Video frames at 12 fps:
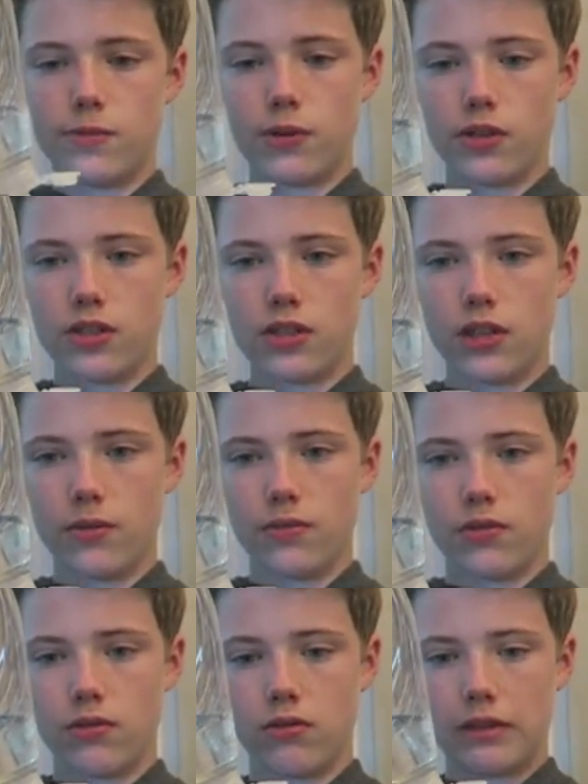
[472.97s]
Just put
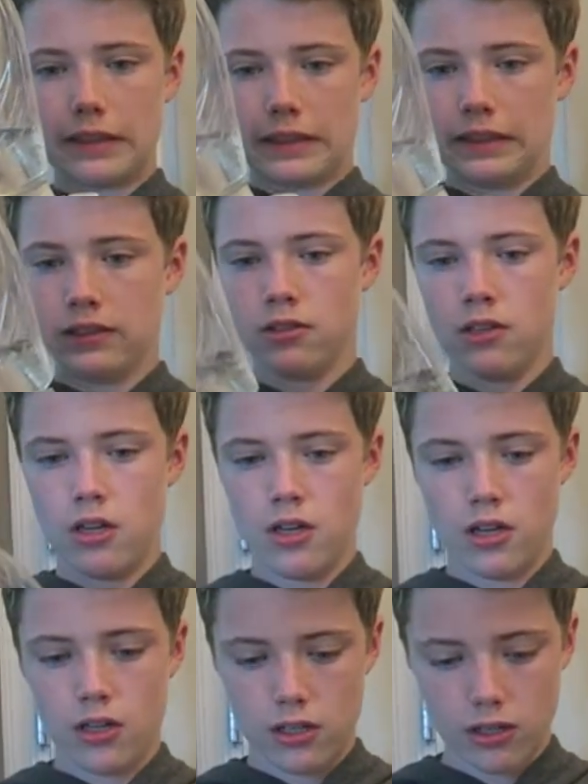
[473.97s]
some,
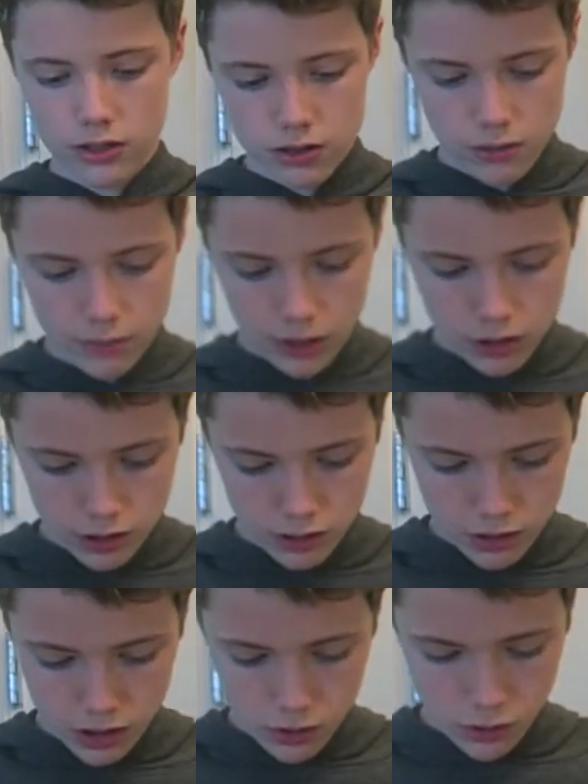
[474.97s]
not too much, because we're